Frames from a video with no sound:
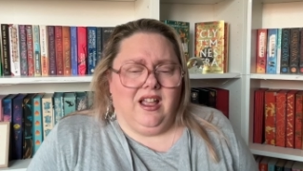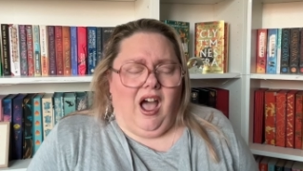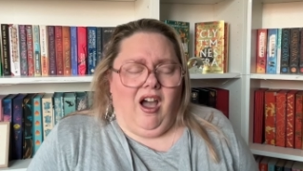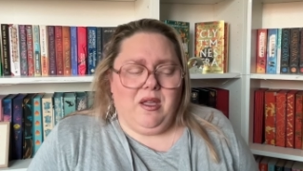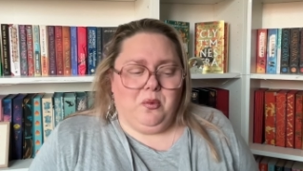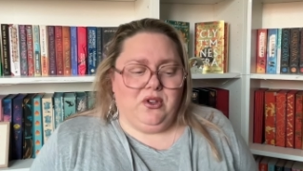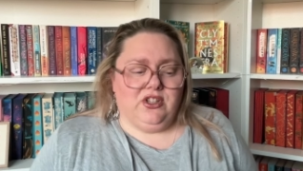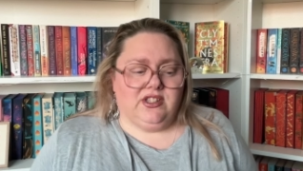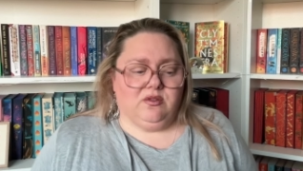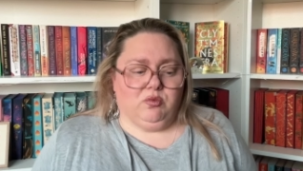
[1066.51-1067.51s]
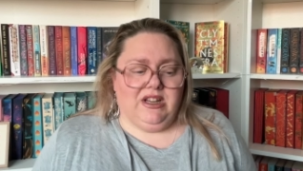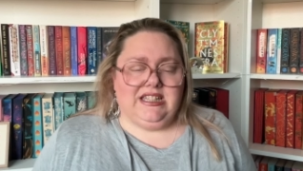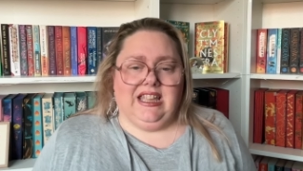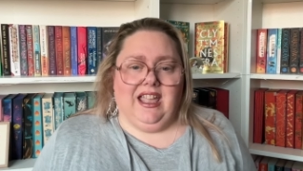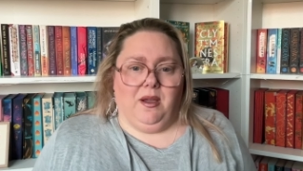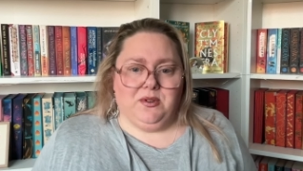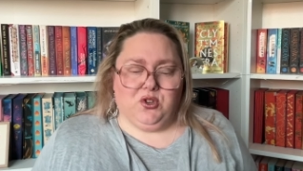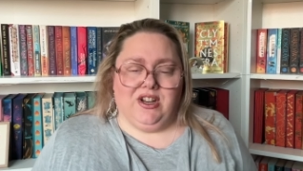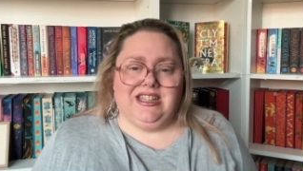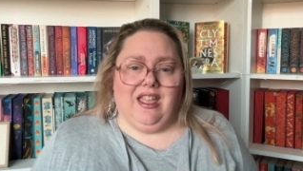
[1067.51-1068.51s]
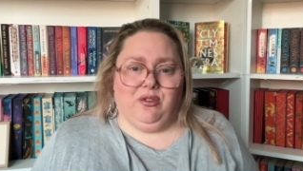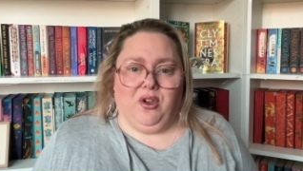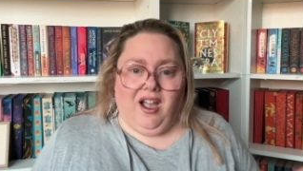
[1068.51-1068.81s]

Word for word: I was reading it, I was trying to get through it.